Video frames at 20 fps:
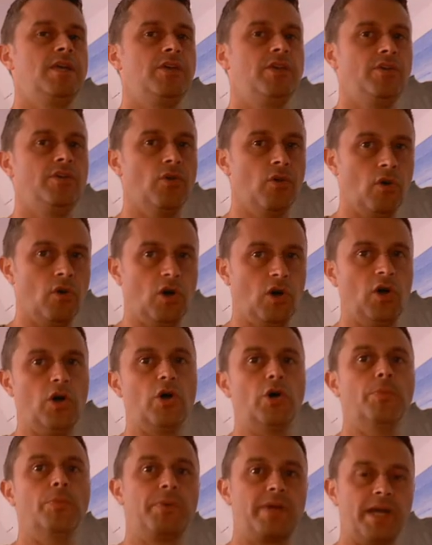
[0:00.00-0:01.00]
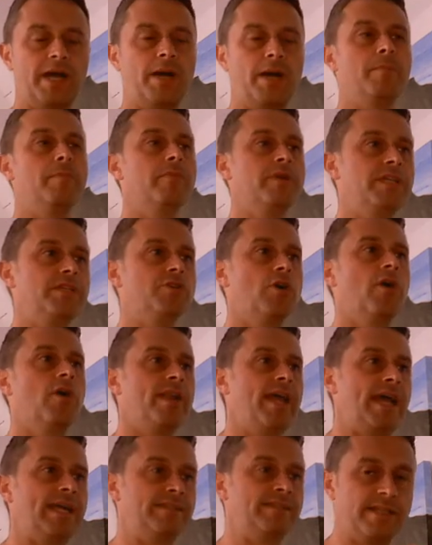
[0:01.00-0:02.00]
your
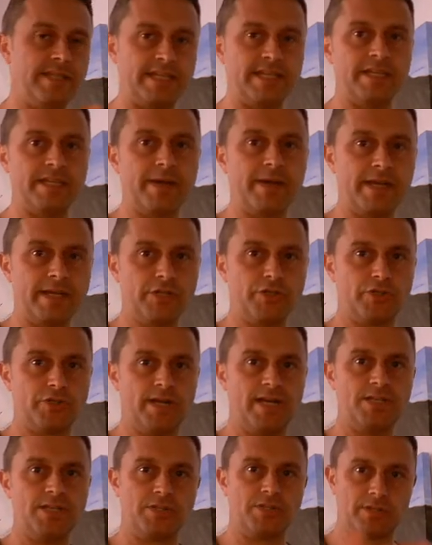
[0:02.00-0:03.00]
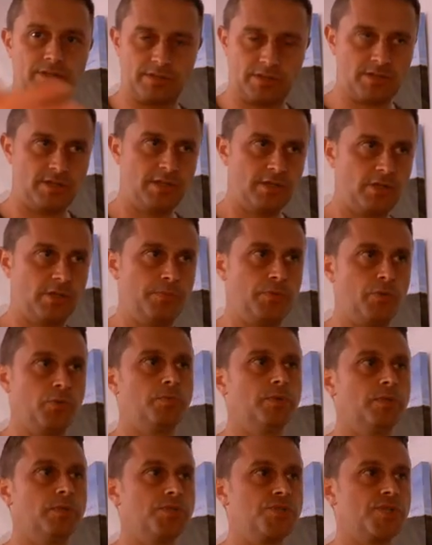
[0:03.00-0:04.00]
hwbcymru.net email address that the
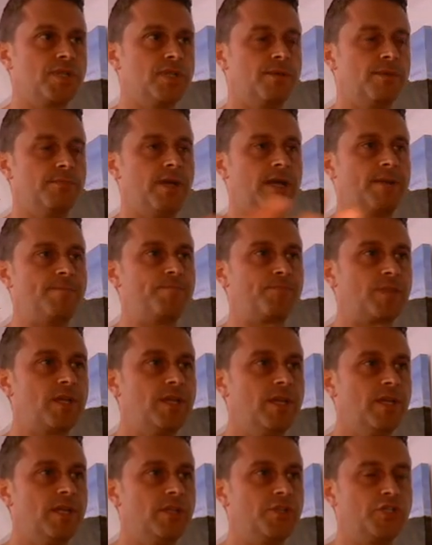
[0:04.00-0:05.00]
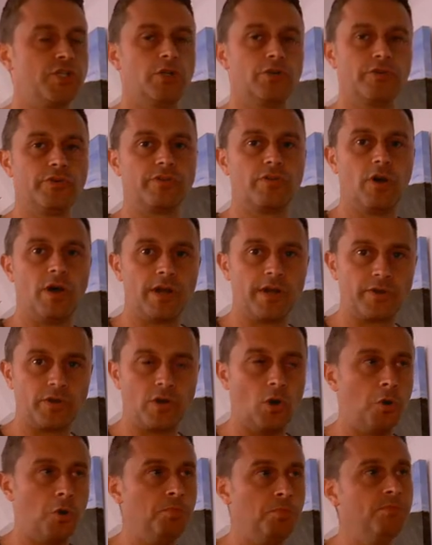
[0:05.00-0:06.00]
pupils, uh, um, the children have got at
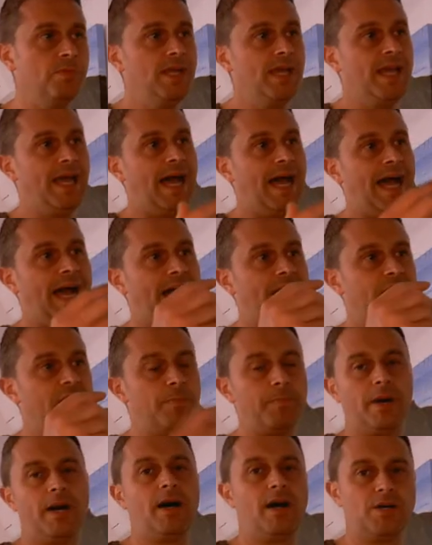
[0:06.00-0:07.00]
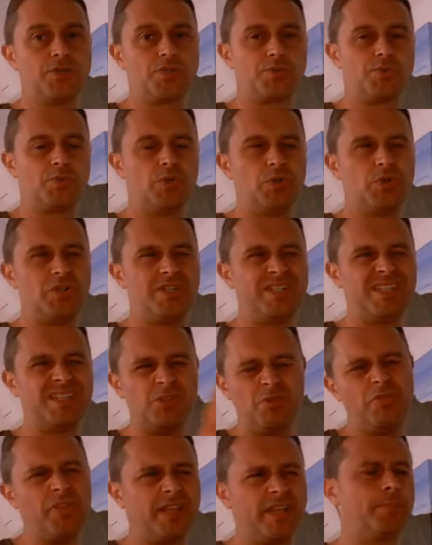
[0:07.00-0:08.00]
home. And the password, I
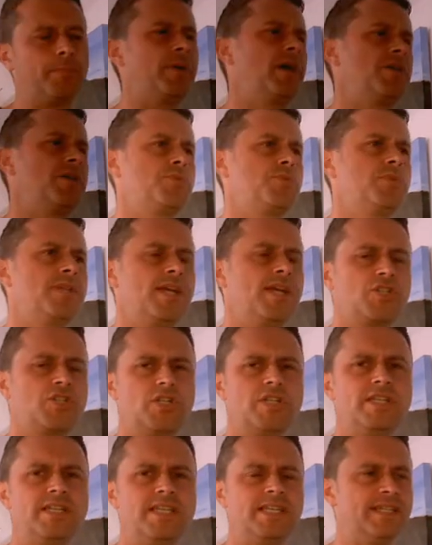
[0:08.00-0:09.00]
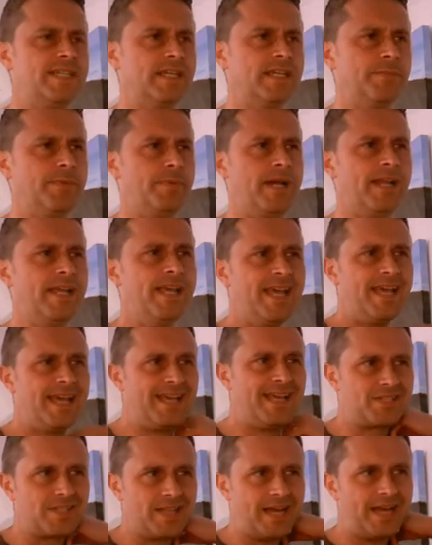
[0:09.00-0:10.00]
don't think the password's actually needed, but
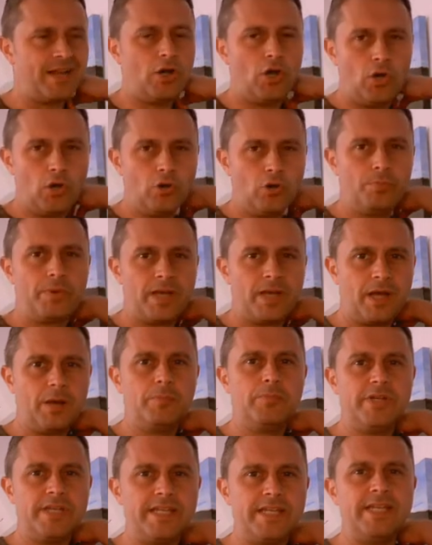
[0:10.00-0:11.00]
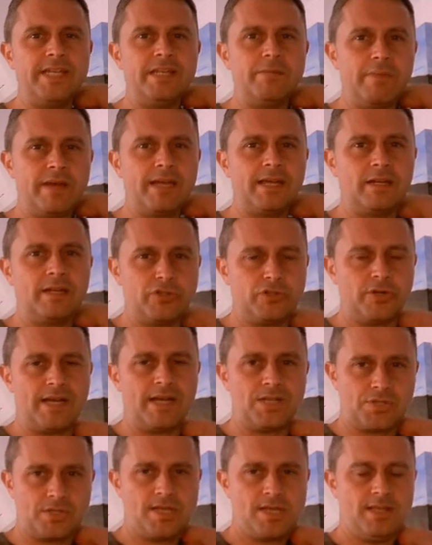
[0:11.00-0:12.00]
it's that hwbcymru email
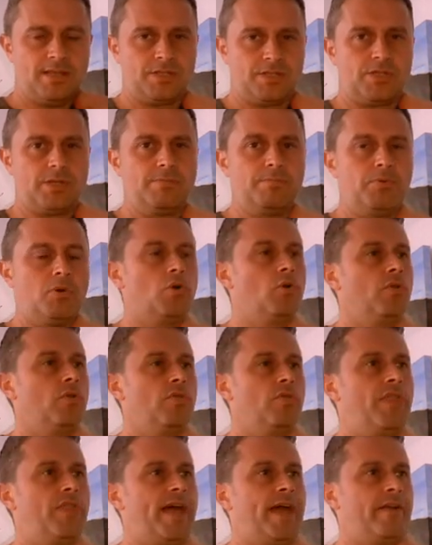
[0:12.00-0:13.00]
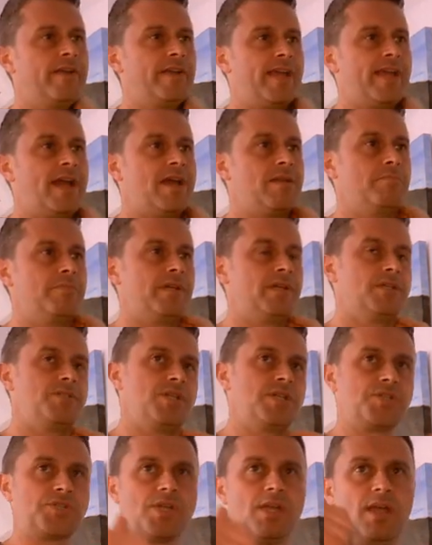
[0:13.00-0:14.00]
address that's important there again, because
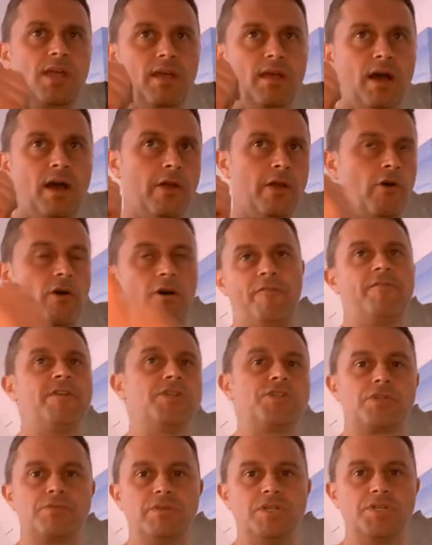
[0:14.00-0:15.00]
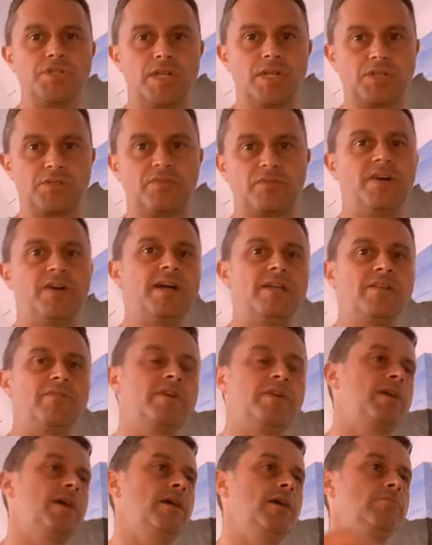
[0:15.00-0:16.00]
it's an Office 365
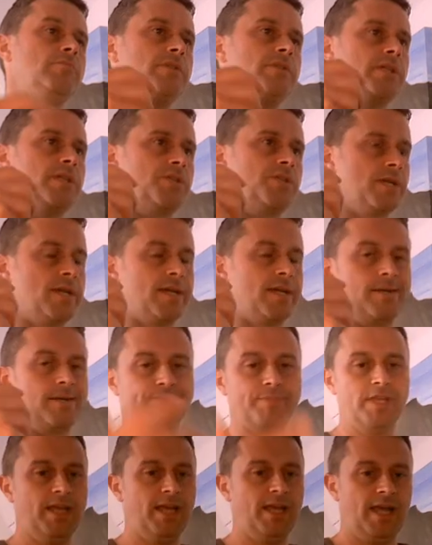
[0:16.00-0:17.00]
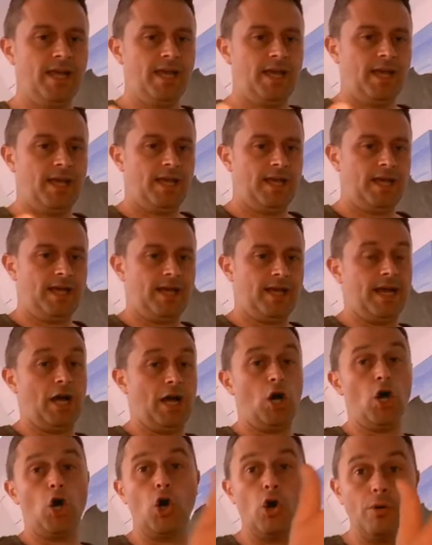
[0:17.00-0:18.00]
account. It's um, a
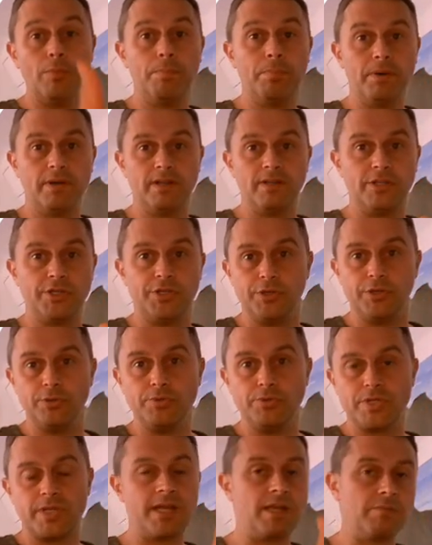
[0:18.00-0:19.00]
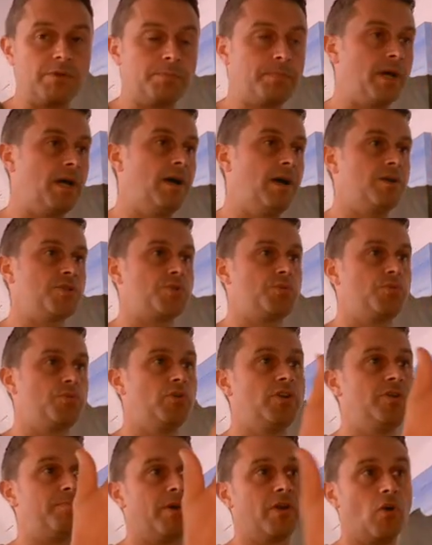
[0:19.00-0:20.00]
Hwb username and
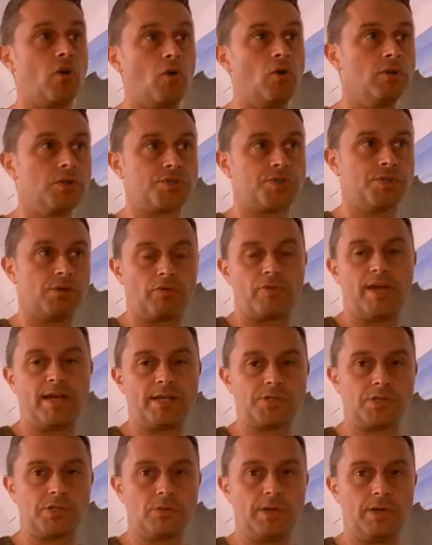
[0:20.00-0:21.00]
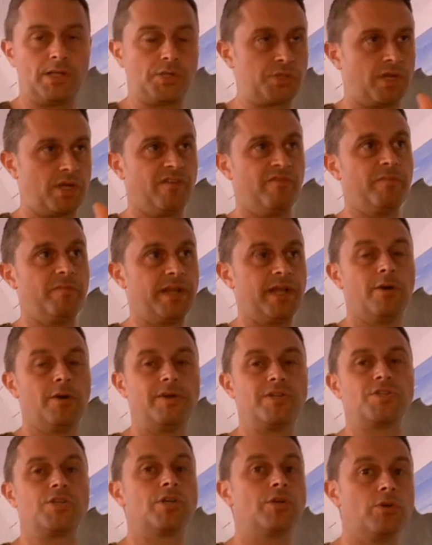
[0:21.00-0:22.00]
password, but also, thanks to the Welsh Government now,
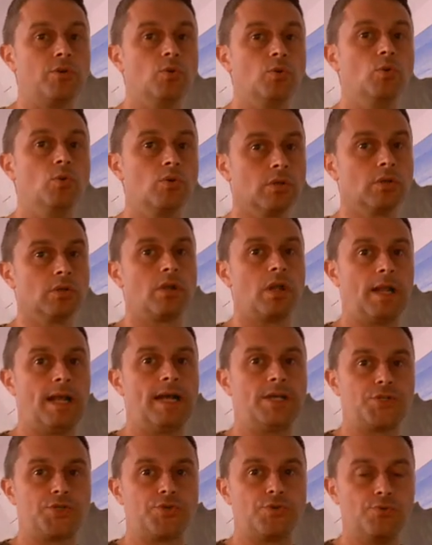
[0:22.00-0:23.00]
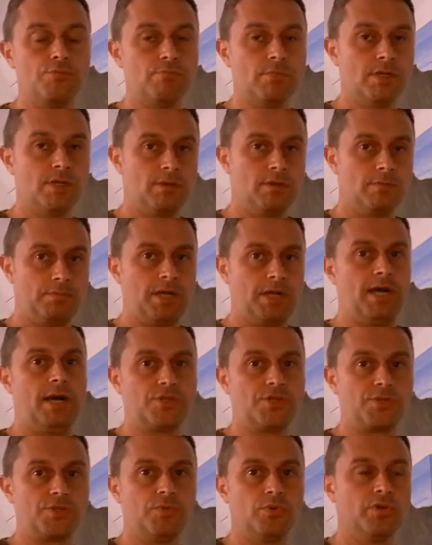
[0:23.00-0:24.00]
it's a Google Classroom
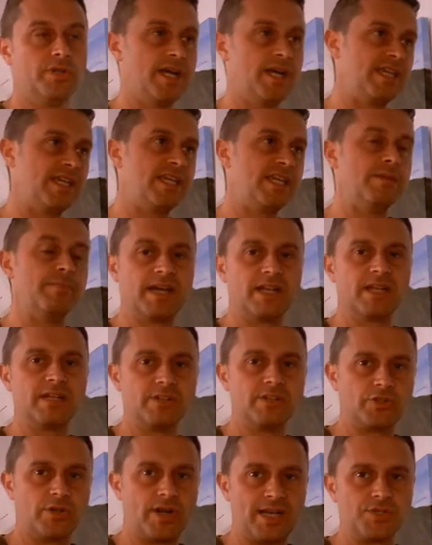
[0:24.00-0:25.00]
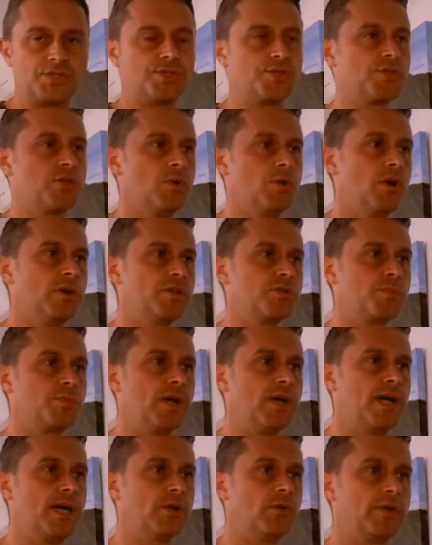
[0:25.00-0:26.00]
password, uh, email address, and so on as
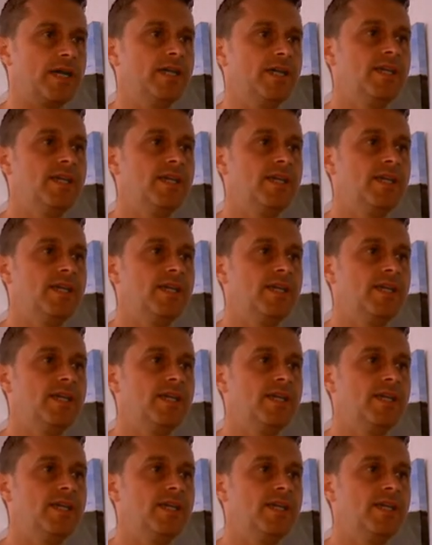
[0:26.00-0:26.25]
well. Okay,